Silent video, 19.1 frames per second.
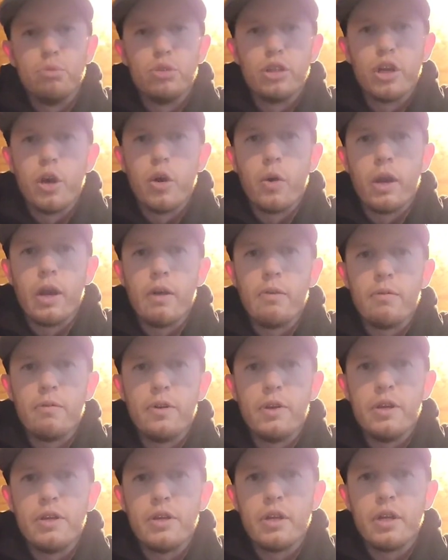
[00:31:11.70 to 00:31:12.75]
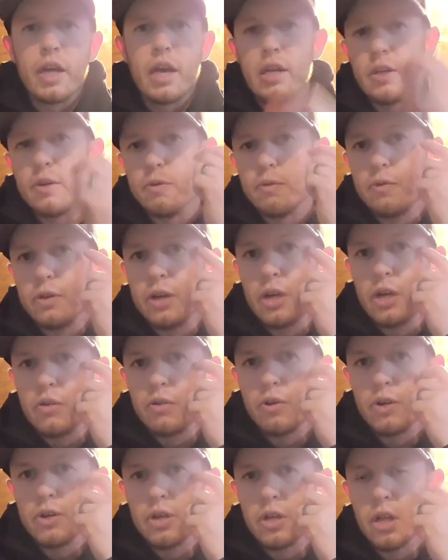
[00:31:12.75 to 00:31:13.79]
just going out fishing, catching fish,
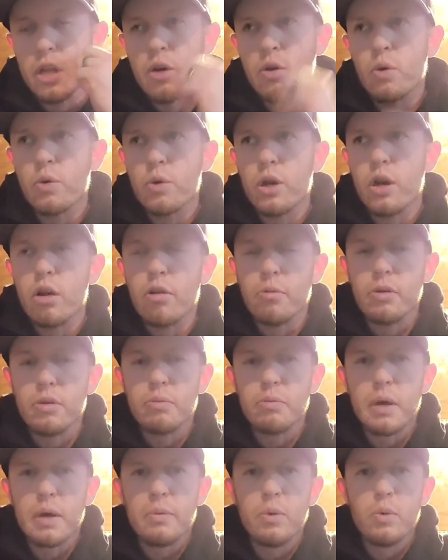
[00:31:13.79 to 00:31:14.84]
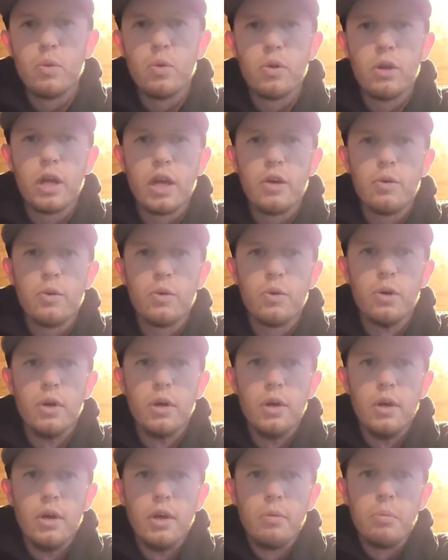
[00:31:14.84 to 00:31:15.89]
fishing local tournaments. Maybe one day we'll
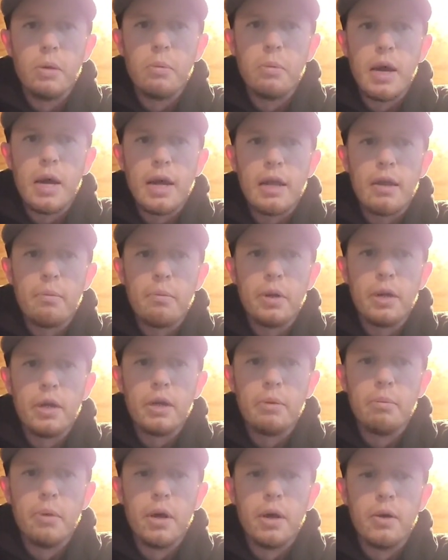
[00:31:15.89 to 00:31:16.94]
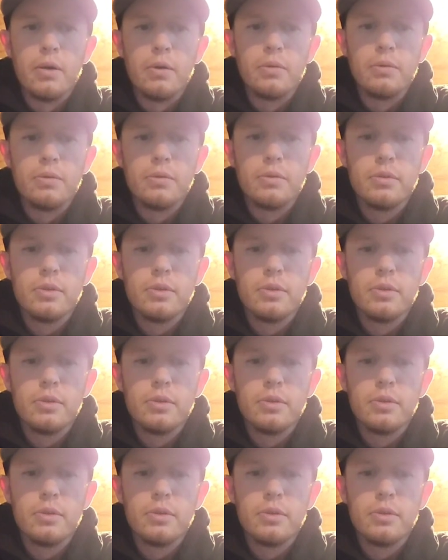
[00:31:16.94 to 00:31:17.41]
be back in a bigger boat,